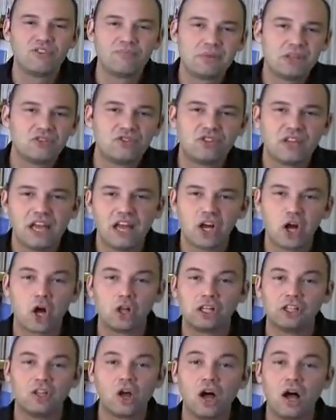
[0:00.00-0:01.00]
we've been saying
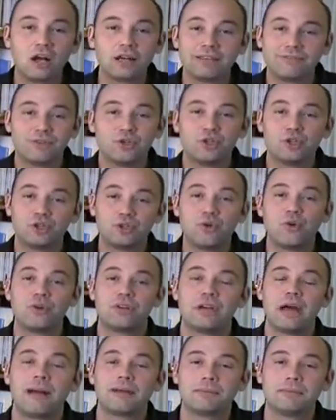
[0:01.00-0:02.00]
all along. If you store
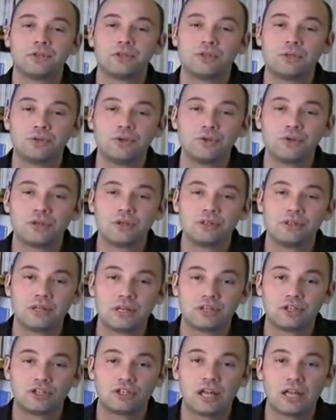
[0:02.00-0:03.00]
the optimal solutions
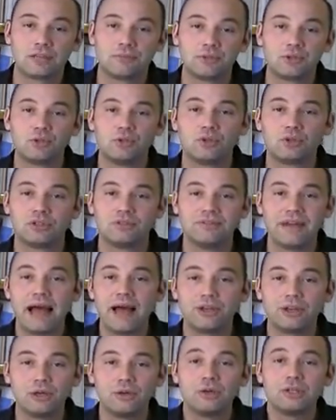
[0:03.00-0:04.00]
and not just the optimal solution
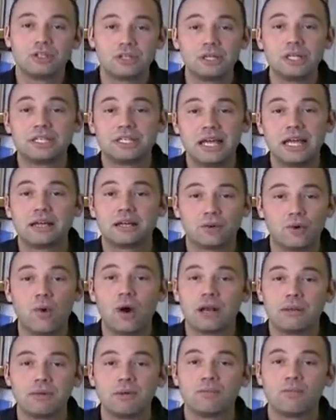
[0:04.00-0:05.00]
value, it's going to take
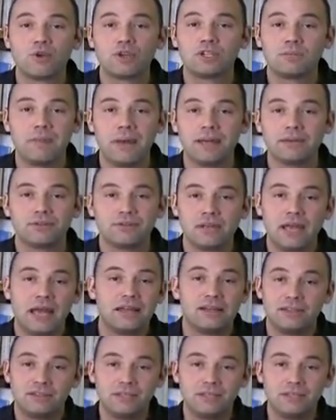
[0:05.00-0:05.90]
quite a bit more space. And